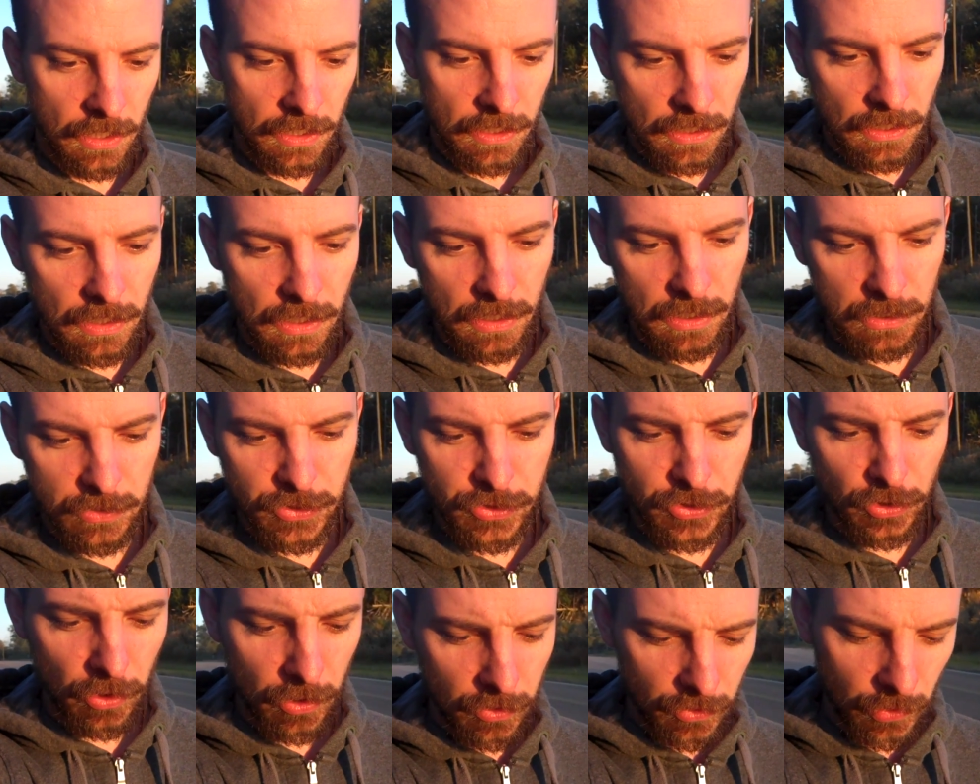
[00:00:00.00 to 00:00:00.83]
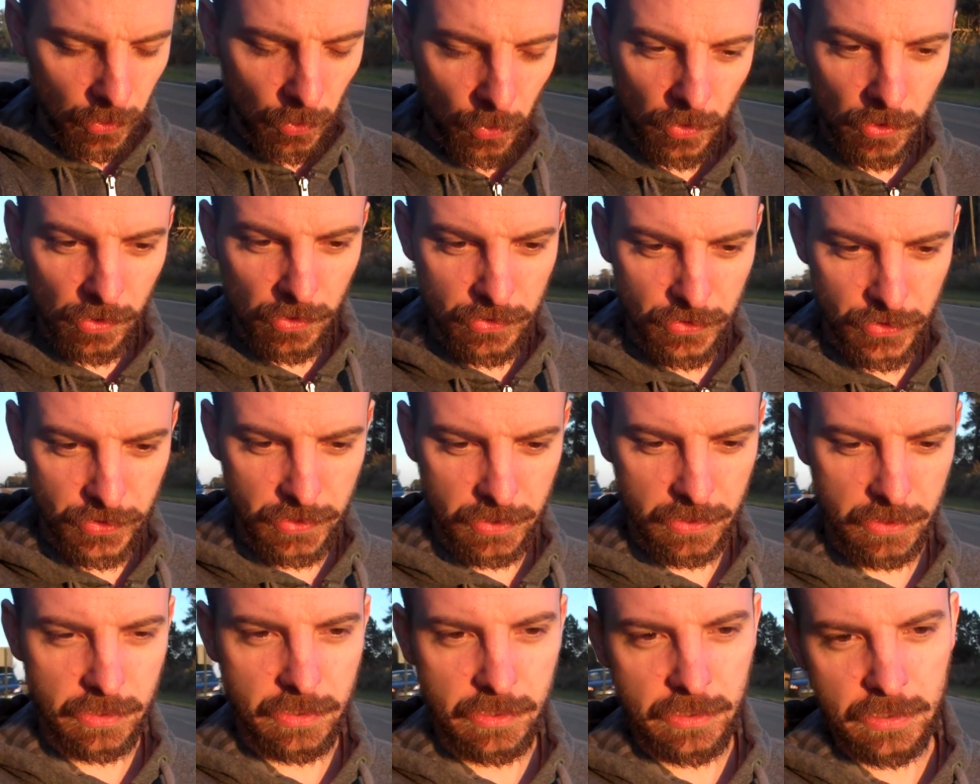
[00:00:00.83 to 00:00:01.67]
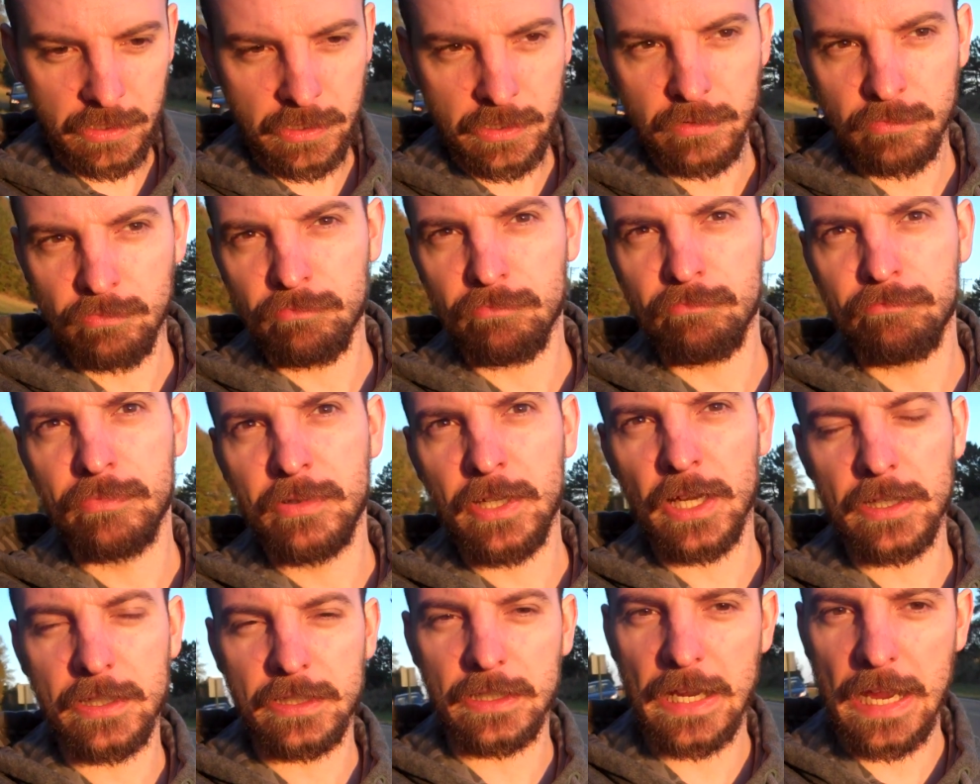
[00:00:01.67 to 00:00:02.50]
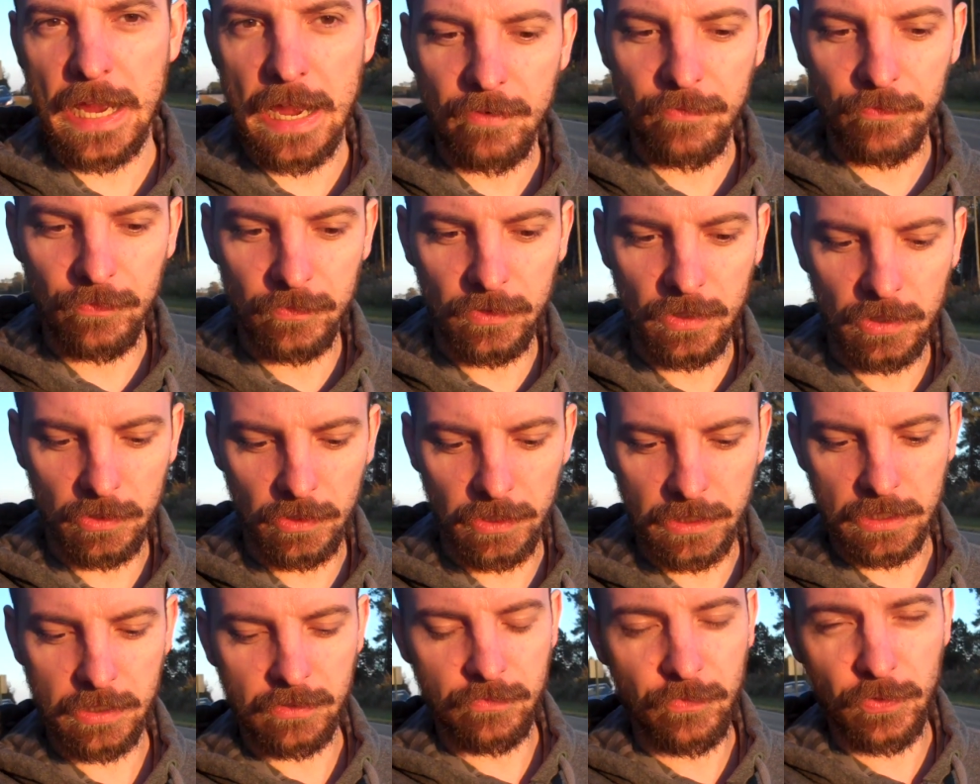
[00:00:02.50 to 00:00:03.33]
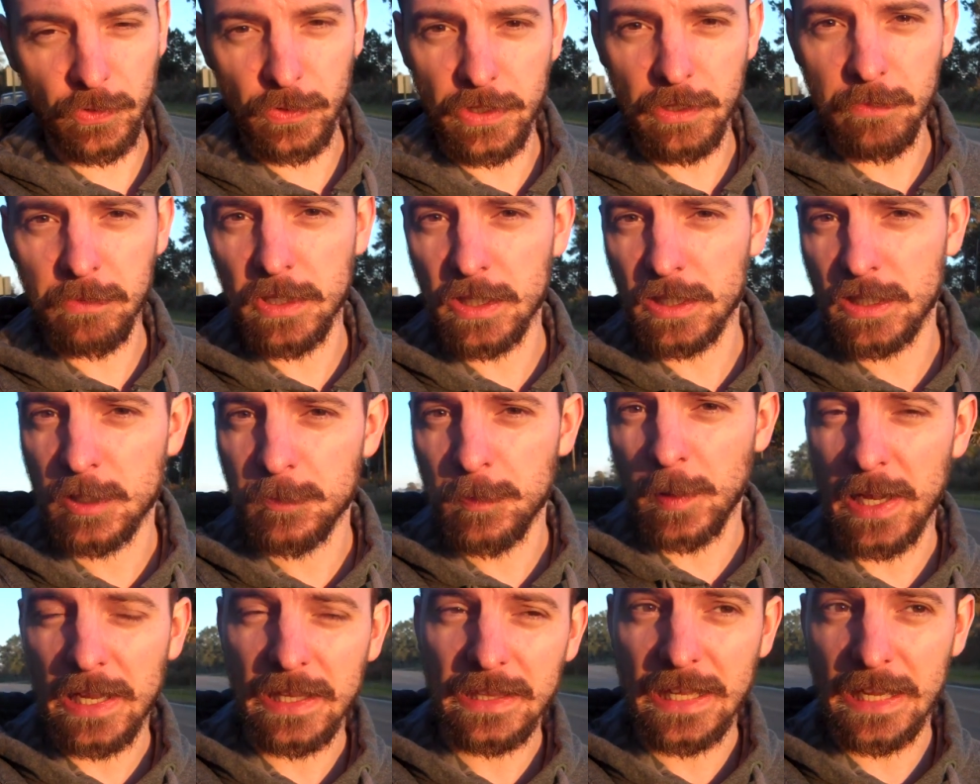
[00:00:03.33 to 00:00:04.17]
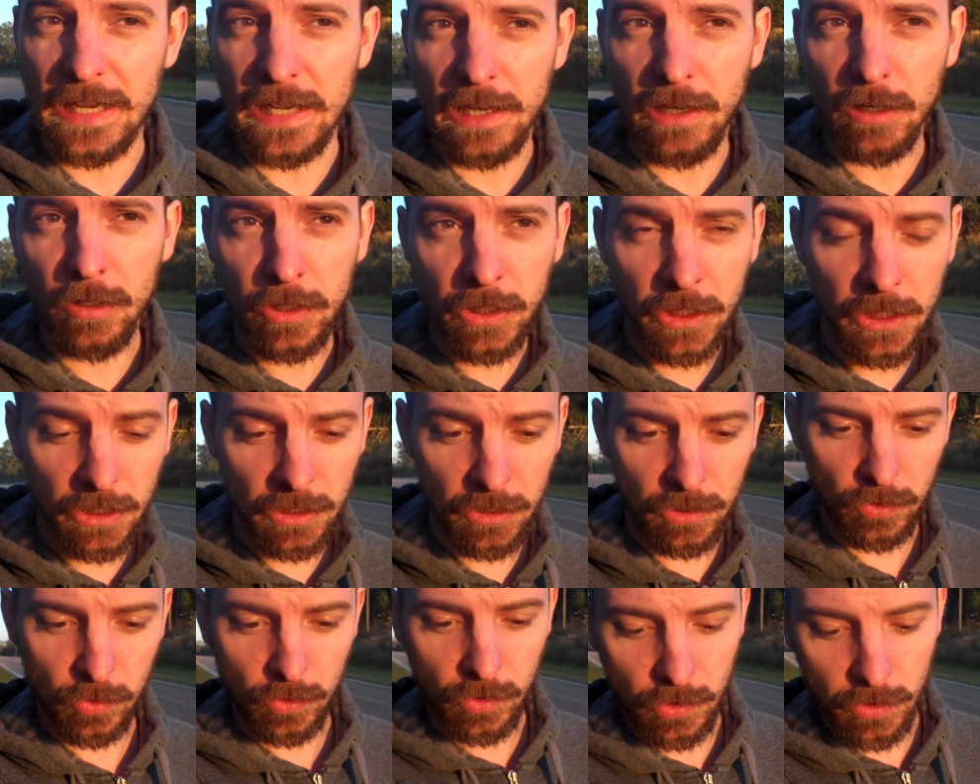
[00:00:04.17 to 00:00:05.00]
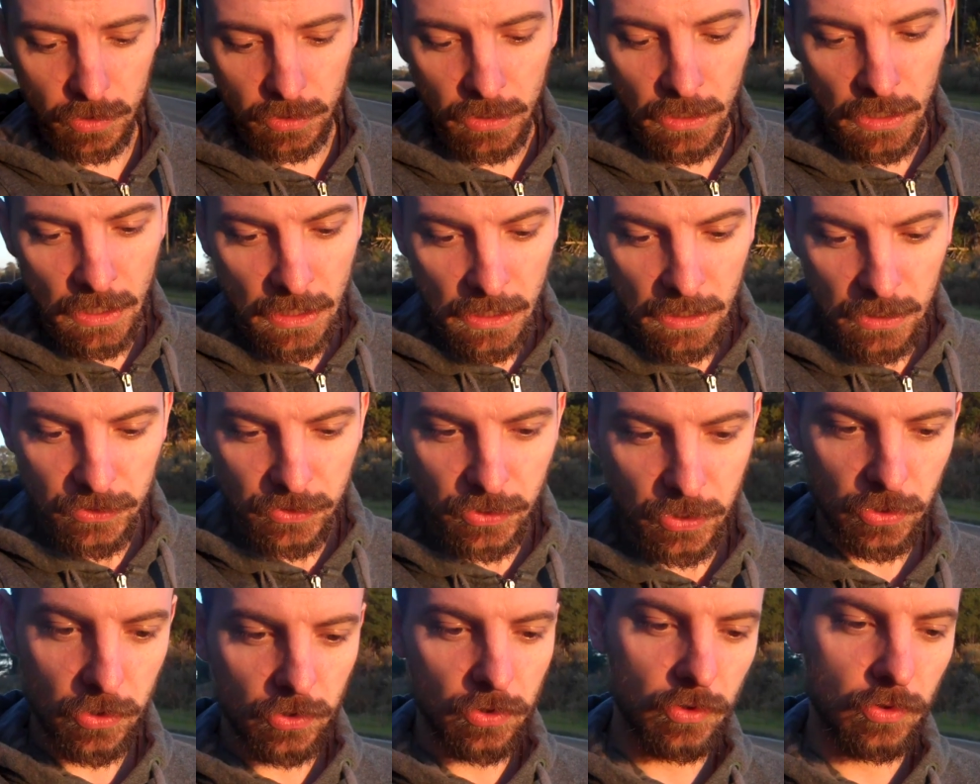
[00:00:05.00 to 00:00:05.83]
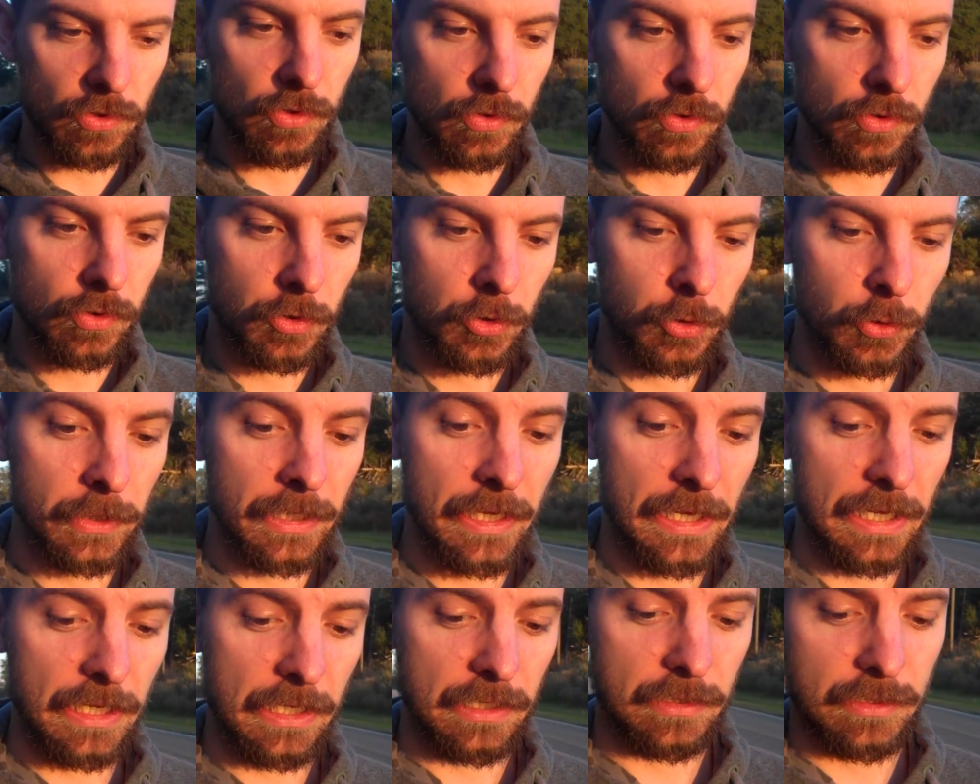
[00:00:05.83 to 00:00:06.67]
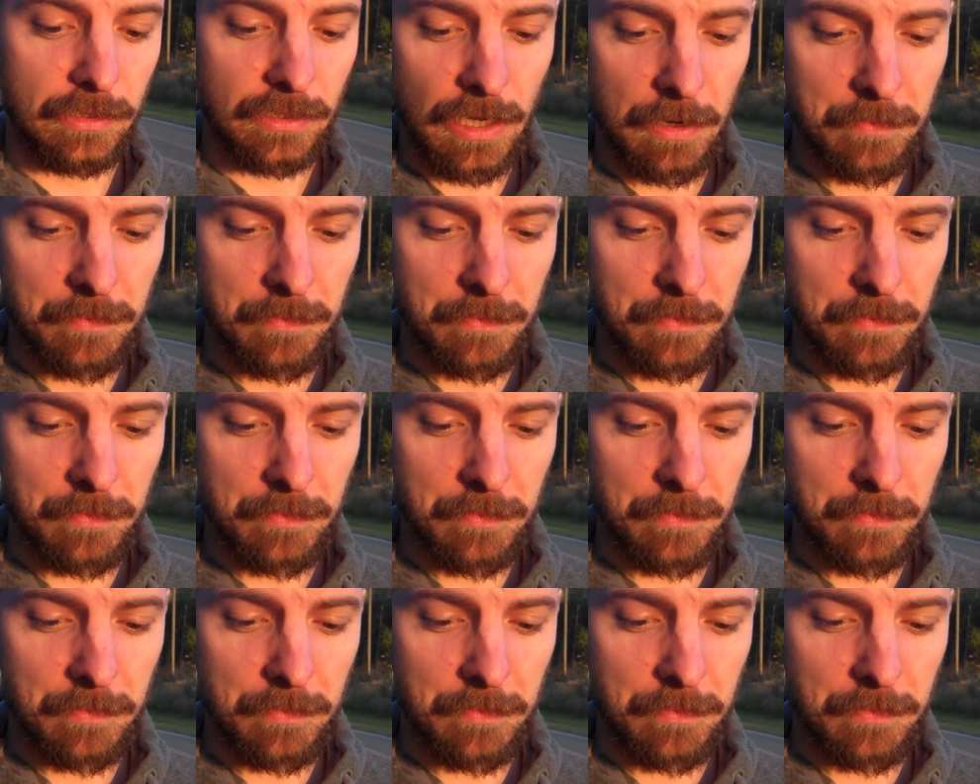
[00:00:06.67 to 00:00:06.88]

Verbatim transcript: uh, Star Tours doesn't have, you know, like for them to expand that area or to create,